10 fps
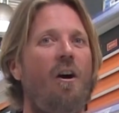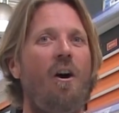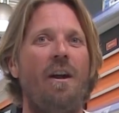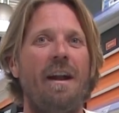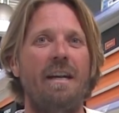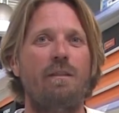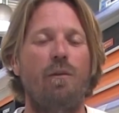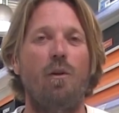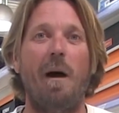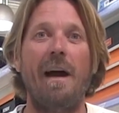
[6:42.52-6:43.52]
on our next
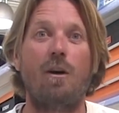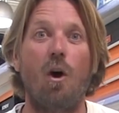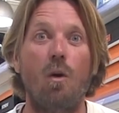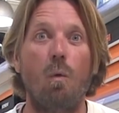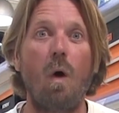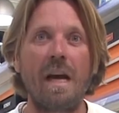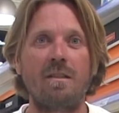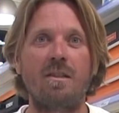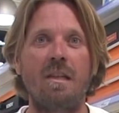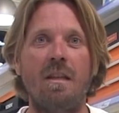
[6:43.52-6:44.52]
film. I can't
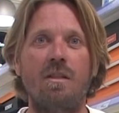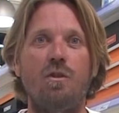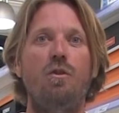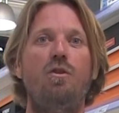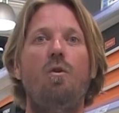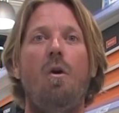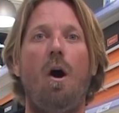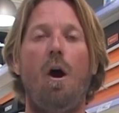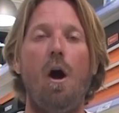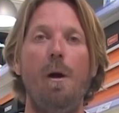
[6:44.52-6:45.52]
wait to see this new
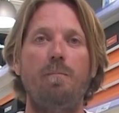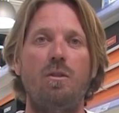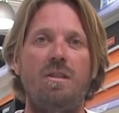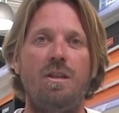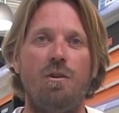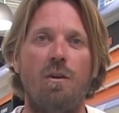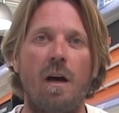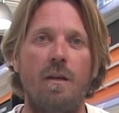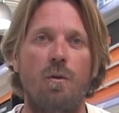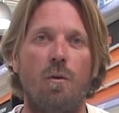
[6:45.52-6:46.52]
store. I hope to see you
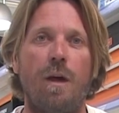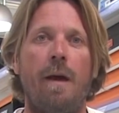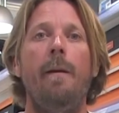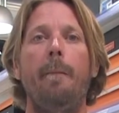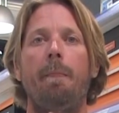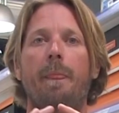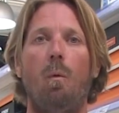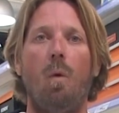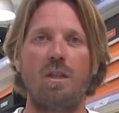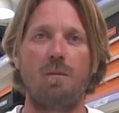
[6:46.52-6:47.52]
guys all there.
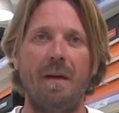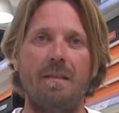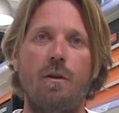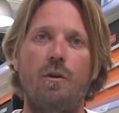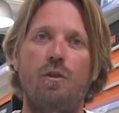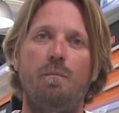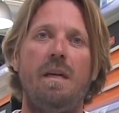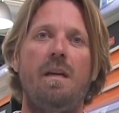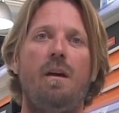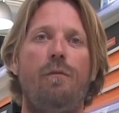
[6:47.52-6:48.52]
Watch my social
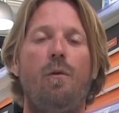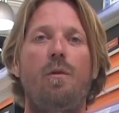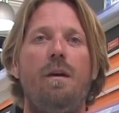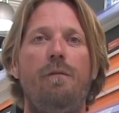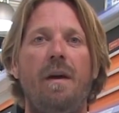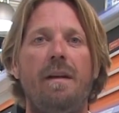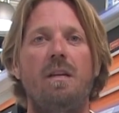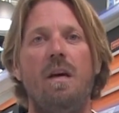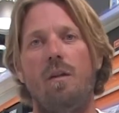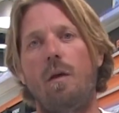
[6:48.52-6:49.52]
media for the
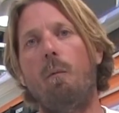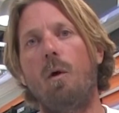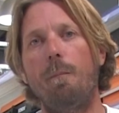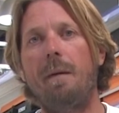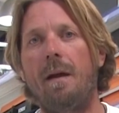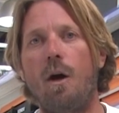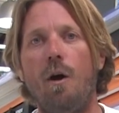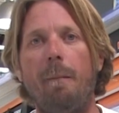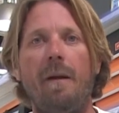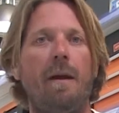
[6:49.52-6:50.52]
event. There will be an
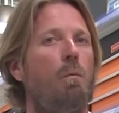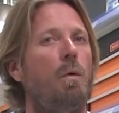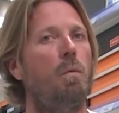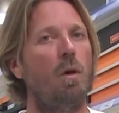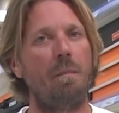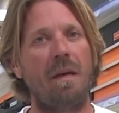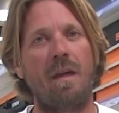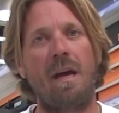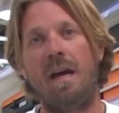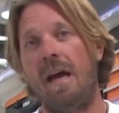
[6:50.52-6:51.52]
opening. We will be
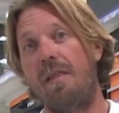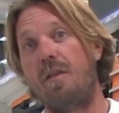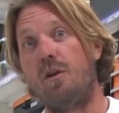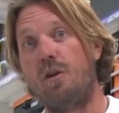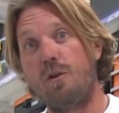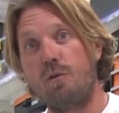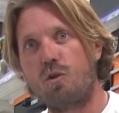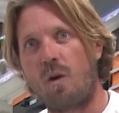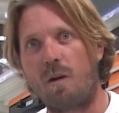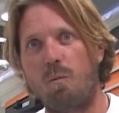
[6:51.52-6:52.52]
there. The new
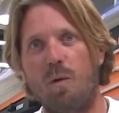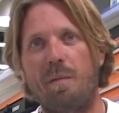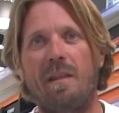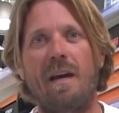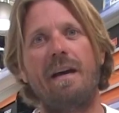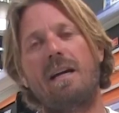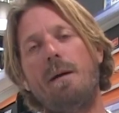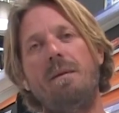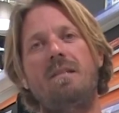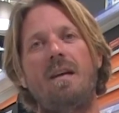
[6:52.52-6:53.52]
truck will be there.
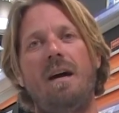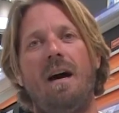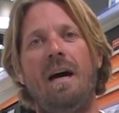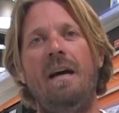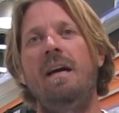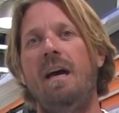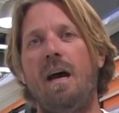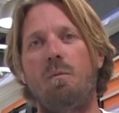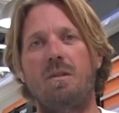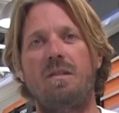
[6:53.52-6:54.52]
Come and say hi,
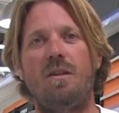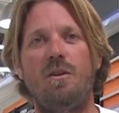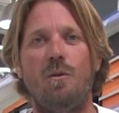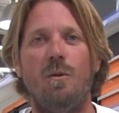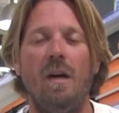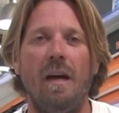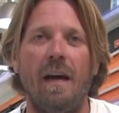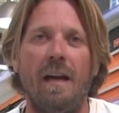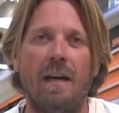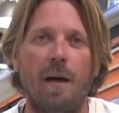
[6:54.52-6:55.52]
and we'll see you
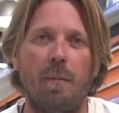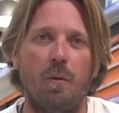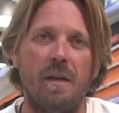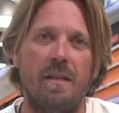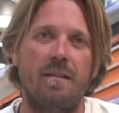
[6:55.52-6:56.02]
in a couple of weeks.